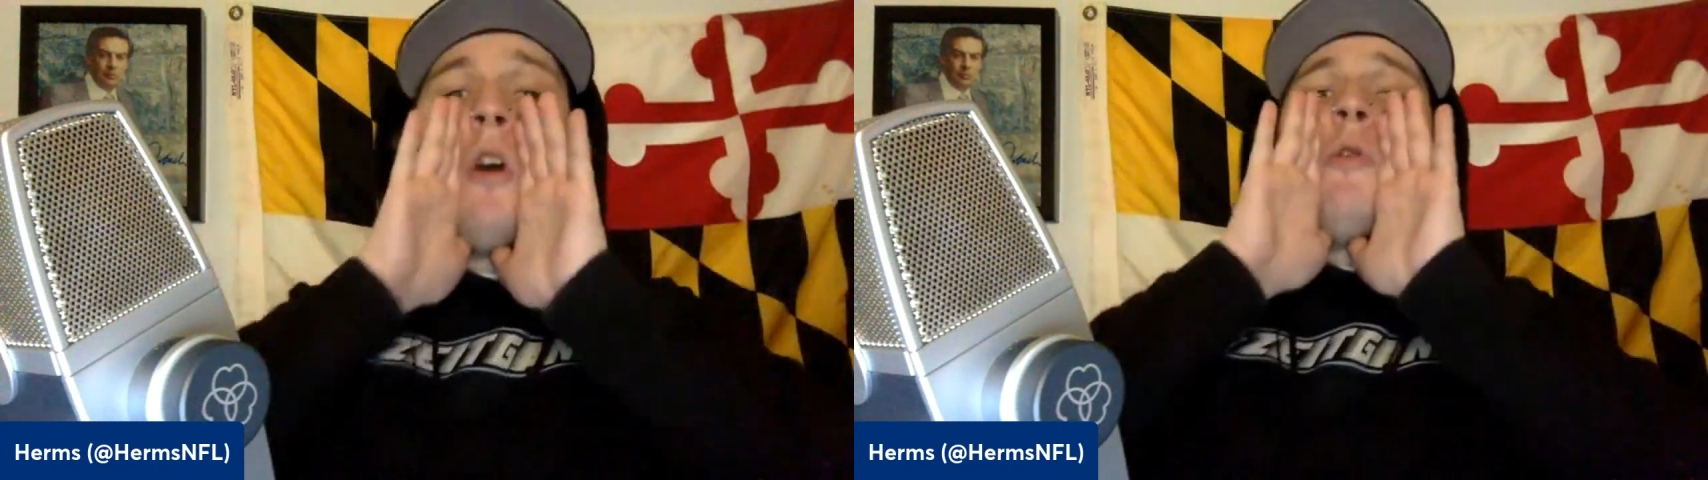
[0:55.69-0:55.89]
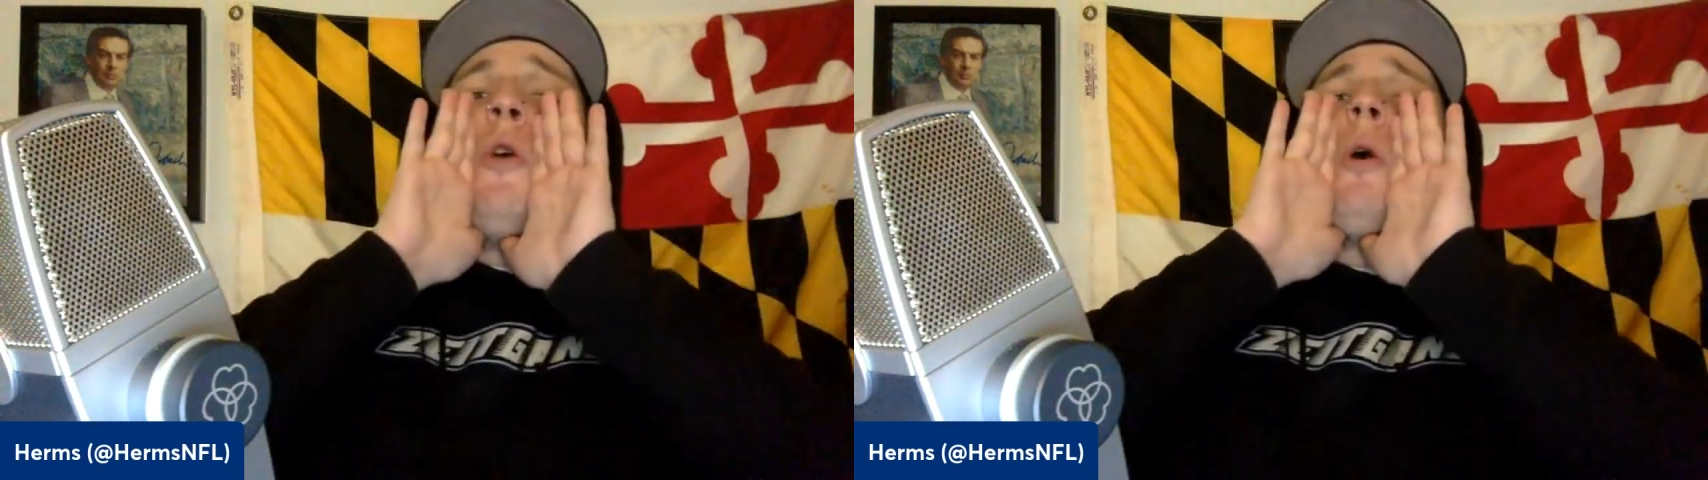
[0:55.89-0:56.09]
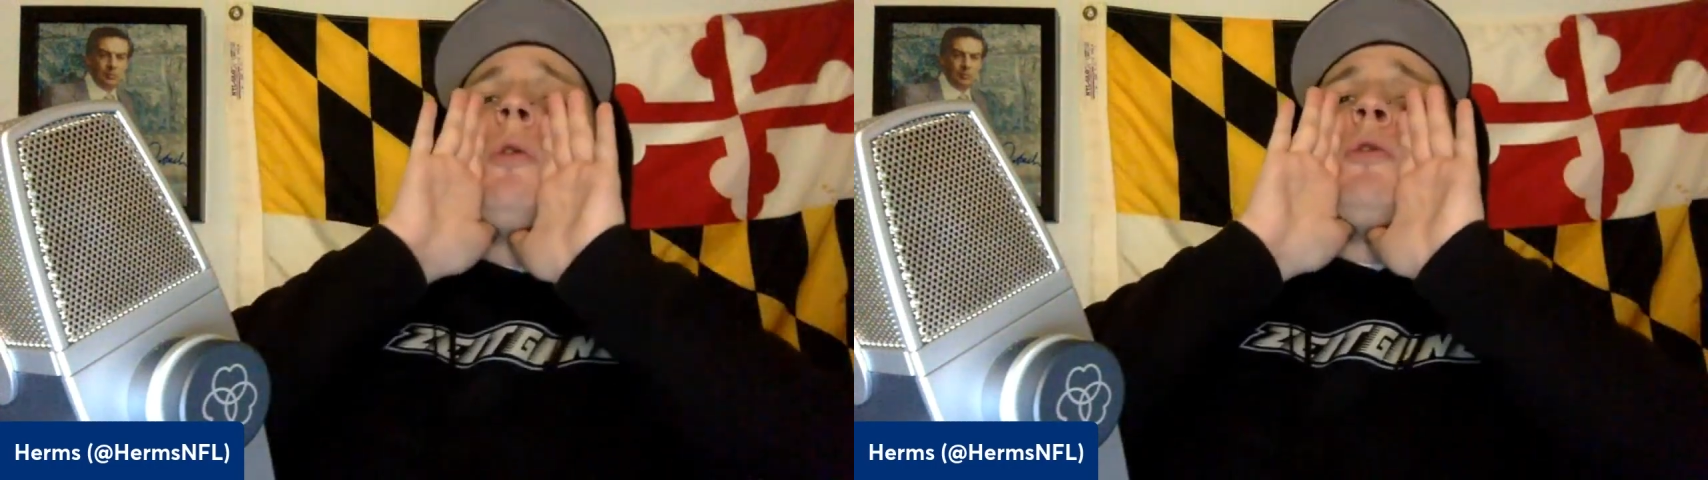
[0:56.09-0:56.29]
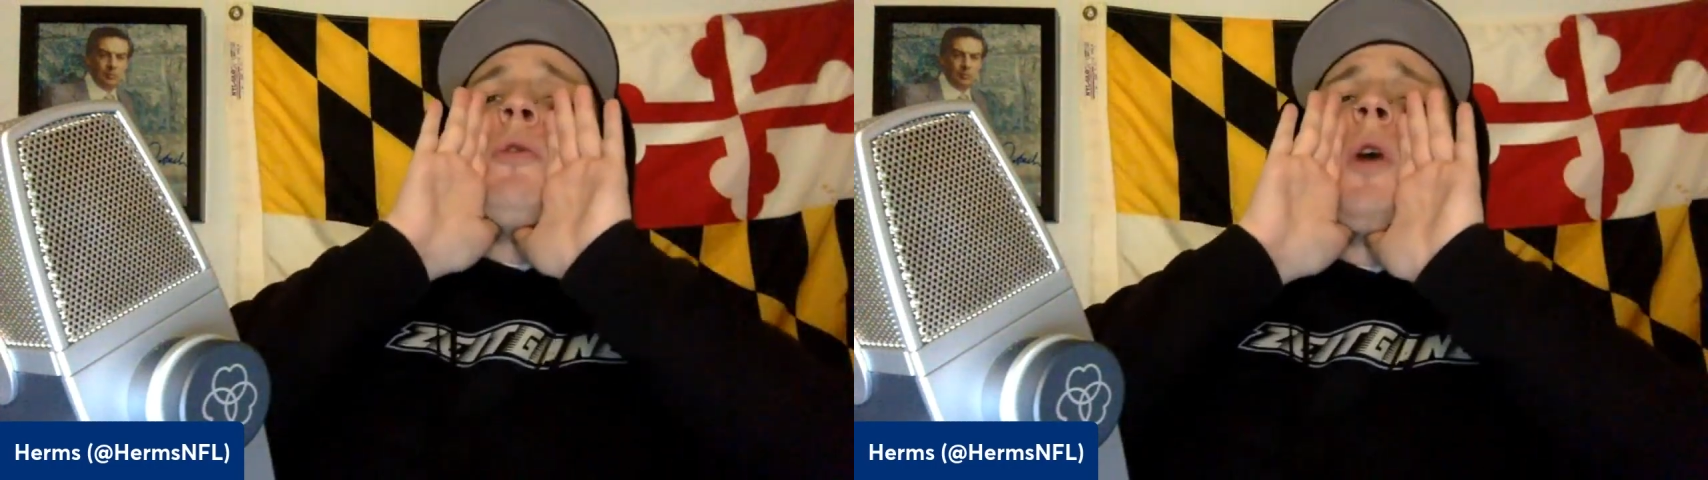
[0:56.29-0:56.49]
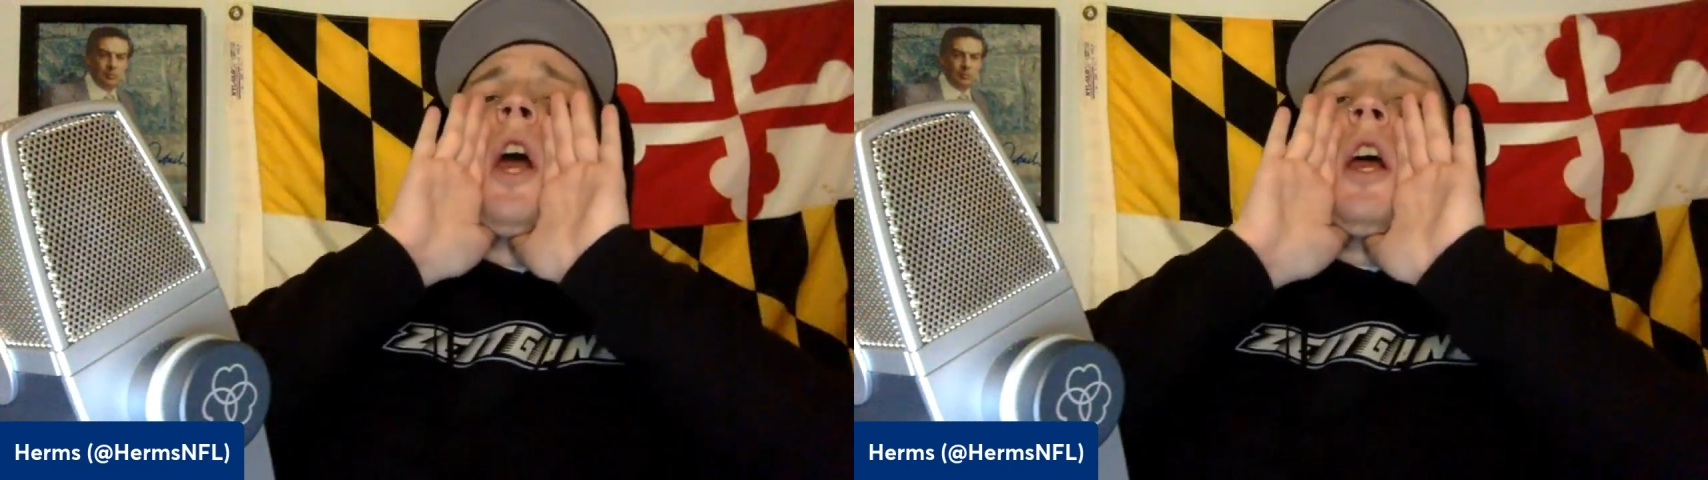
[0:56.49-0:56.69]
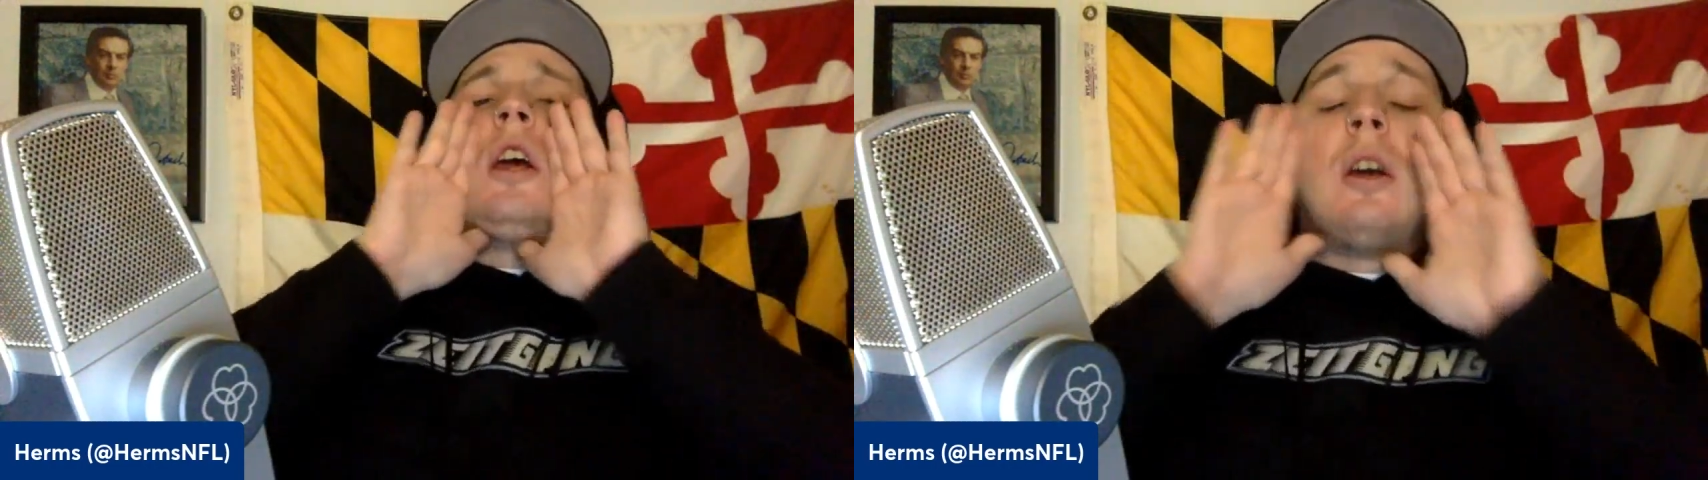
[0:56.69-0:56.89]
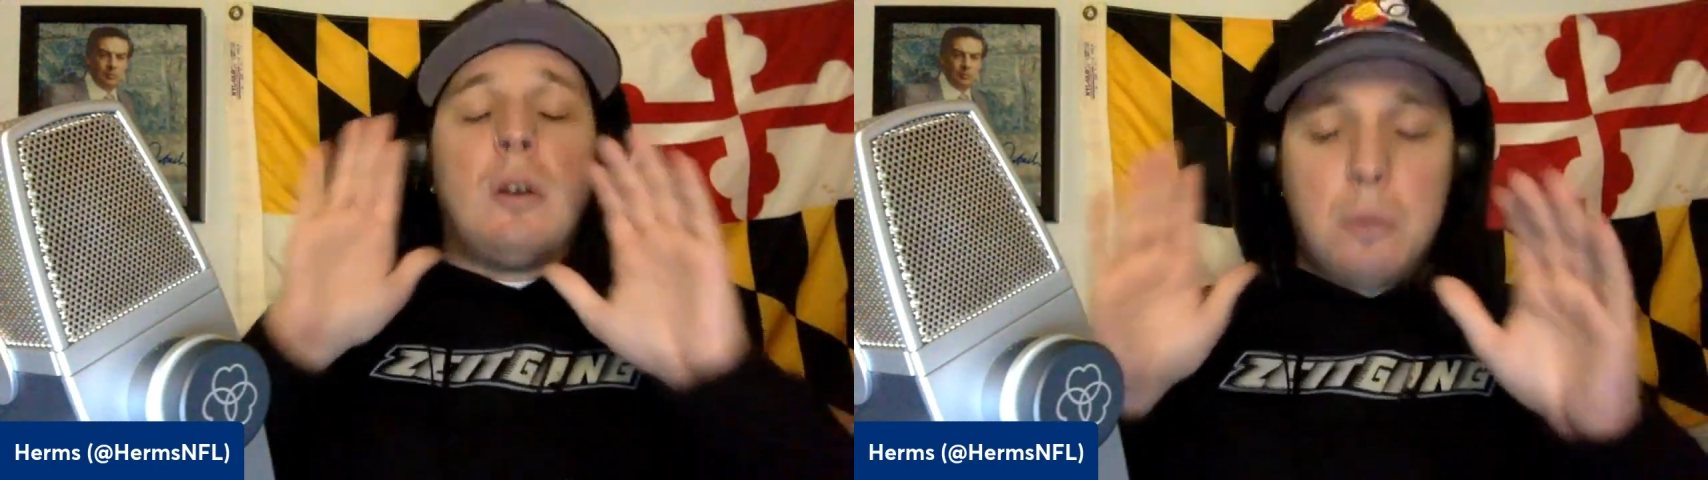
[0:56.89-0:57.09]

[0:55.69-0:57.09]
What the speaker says: for free,